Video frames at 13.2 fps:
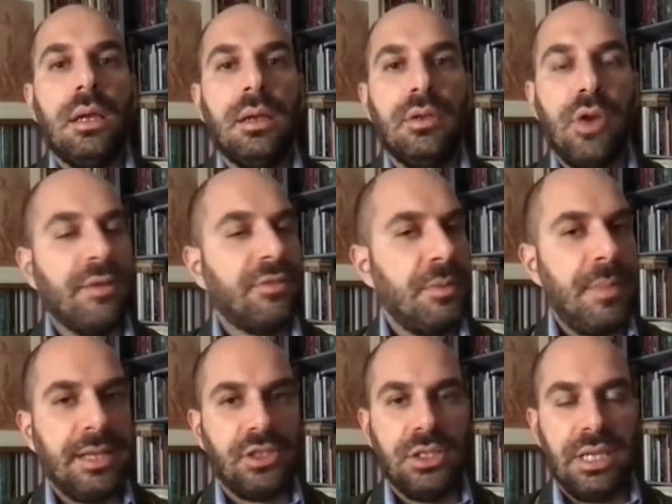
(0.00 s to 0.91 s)
You have to
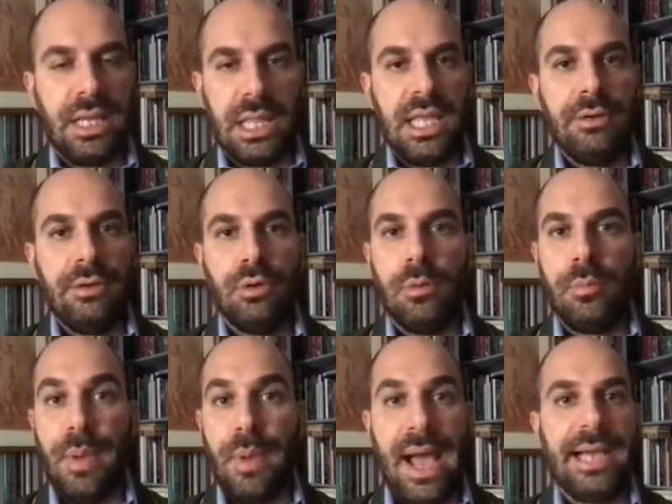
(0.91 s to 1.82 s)
imagine the cathedral
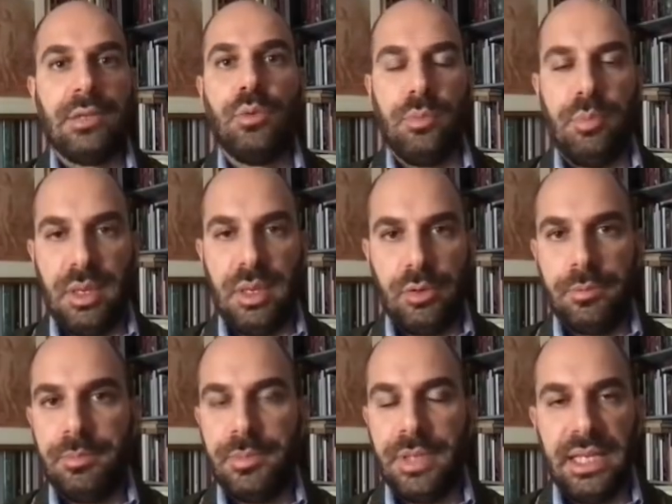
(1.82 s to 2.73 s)
packed with
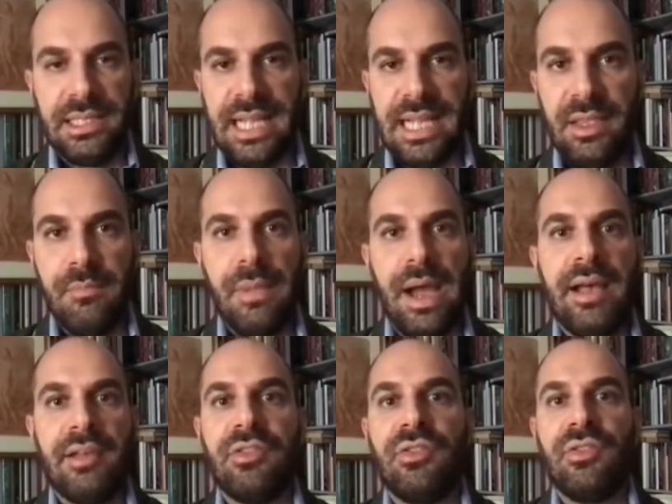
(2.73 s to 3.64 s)
people. It's Sunday
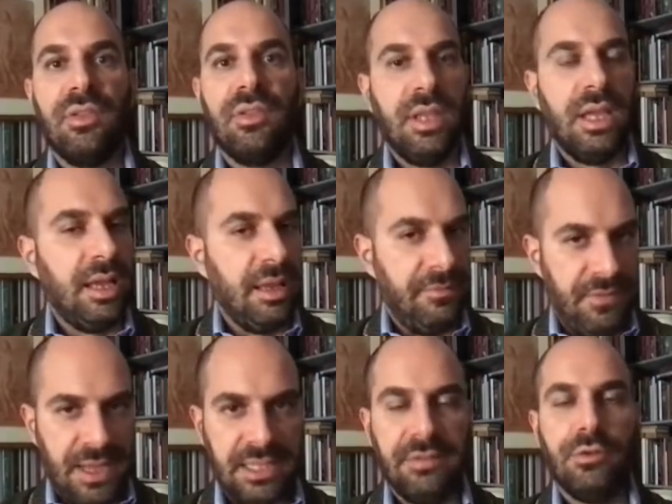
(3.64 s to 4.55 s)
Mass. The
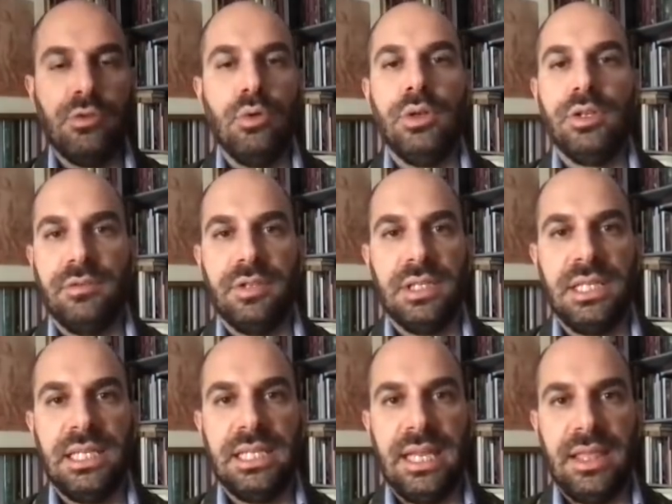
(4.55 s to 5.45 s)
effective rulers of the
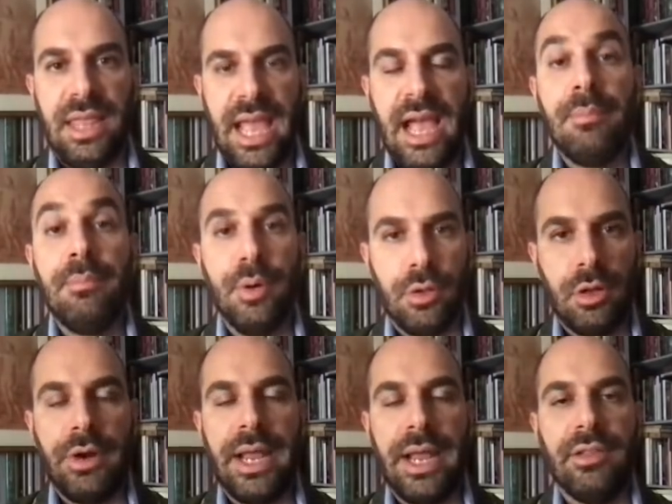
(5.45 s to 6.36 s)
city are there.
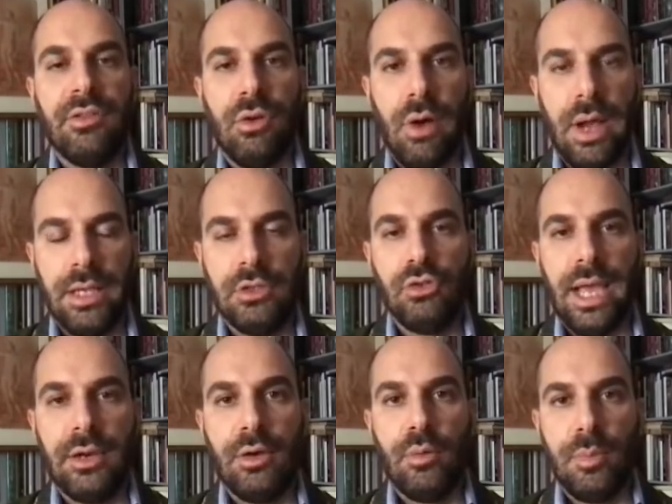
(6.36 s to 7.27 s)
Both Lorenzo and
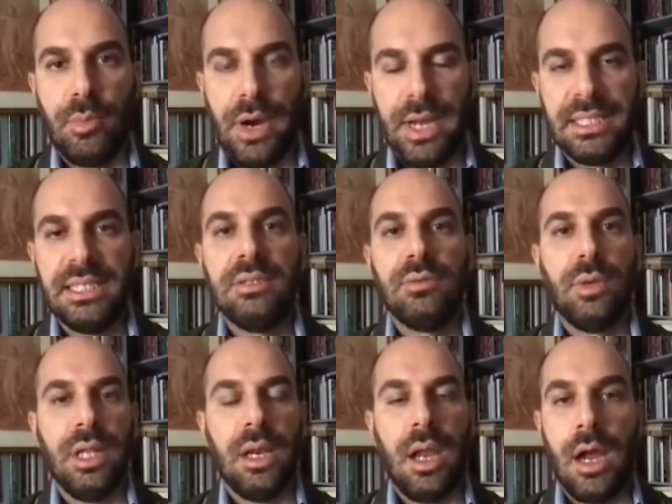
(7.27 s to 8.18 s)
Giuliano were present
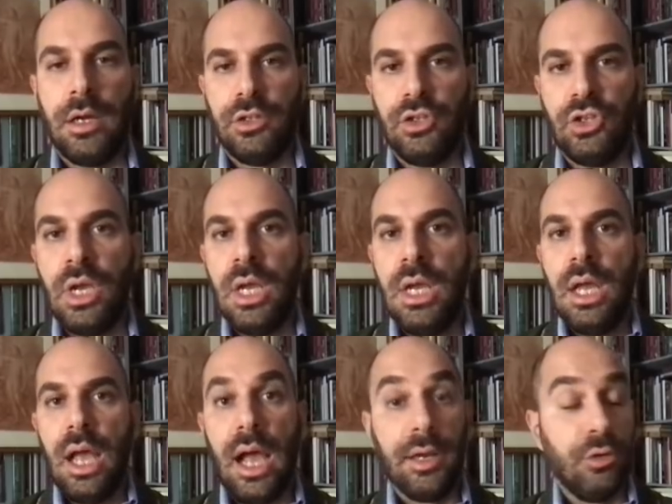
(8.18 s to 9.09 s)
with a large
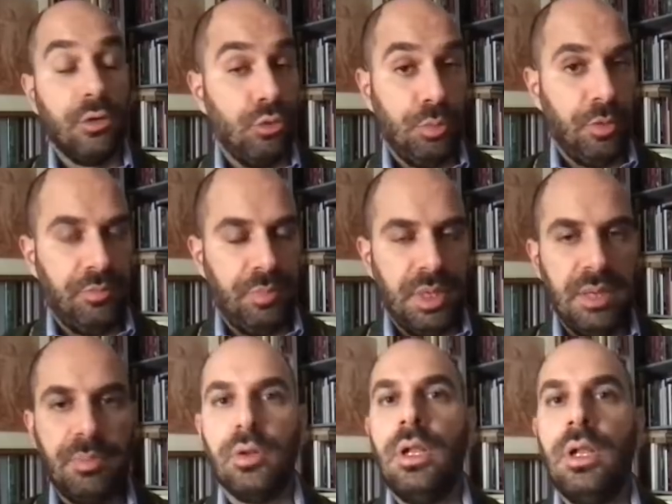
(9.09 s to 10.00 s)
group of
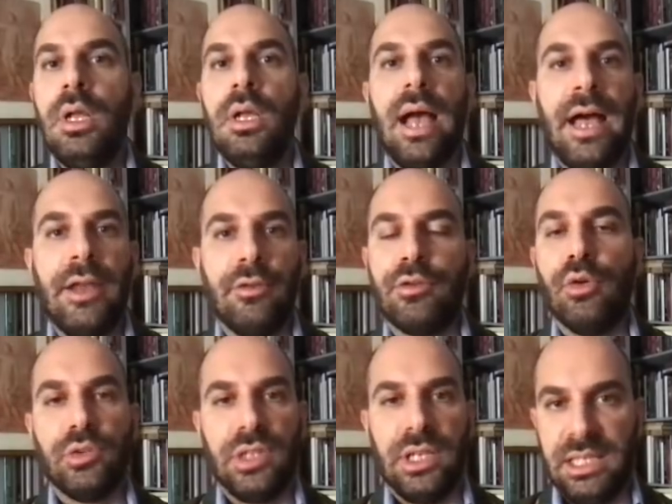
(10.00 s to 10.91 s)
people. And of
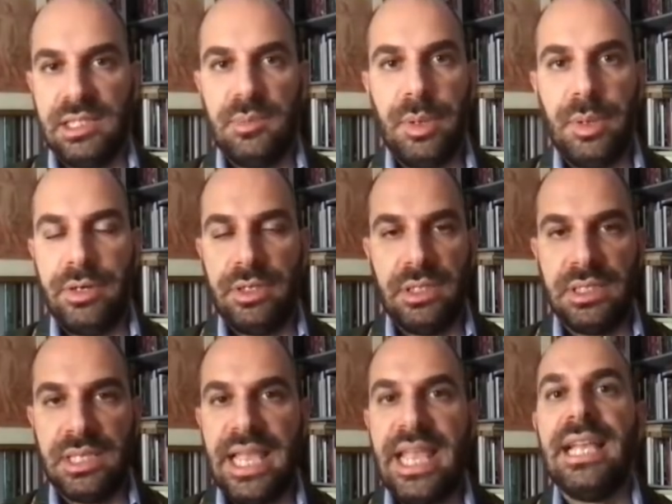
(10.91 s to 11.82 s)
course, the
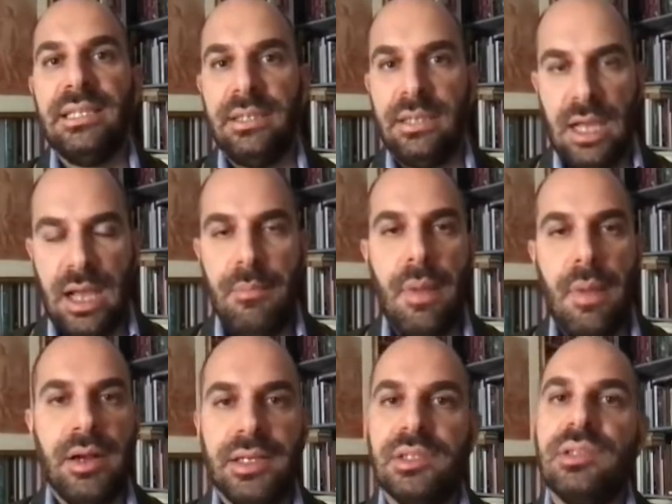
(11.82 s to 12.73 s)
conspirators hid
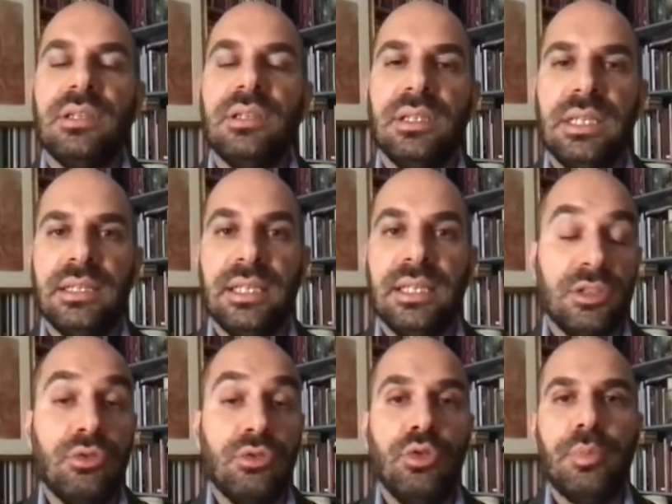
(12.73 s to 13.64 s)
amongst
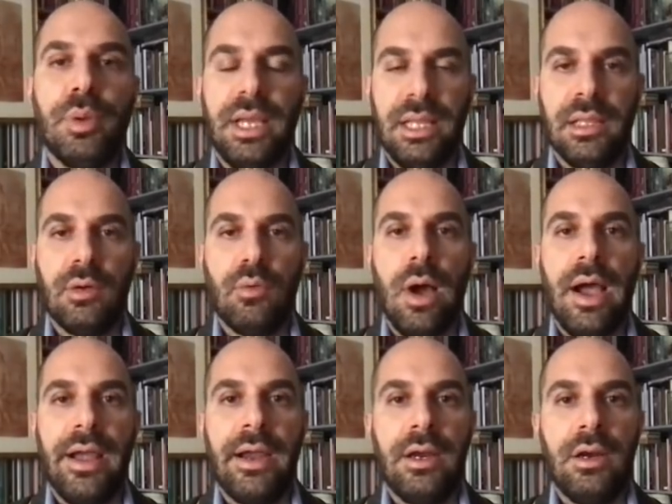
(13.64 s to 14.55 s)
this group in the
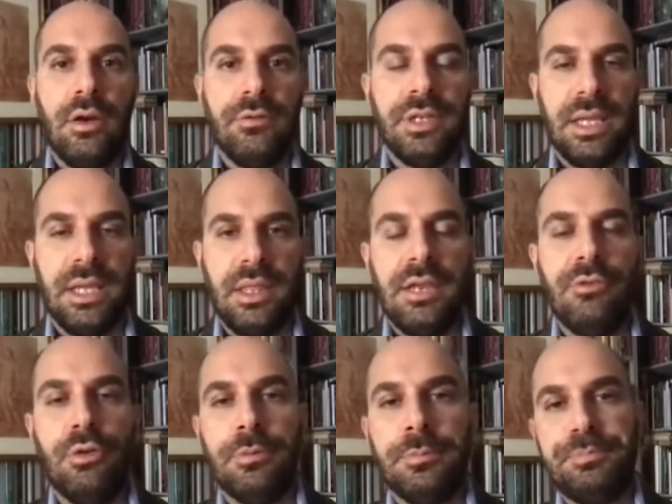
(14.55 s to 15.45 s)
choir of the
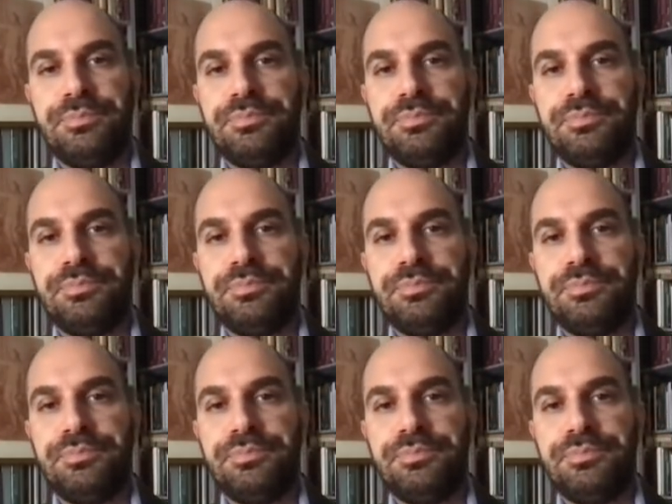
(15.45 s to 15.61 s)
cathedral.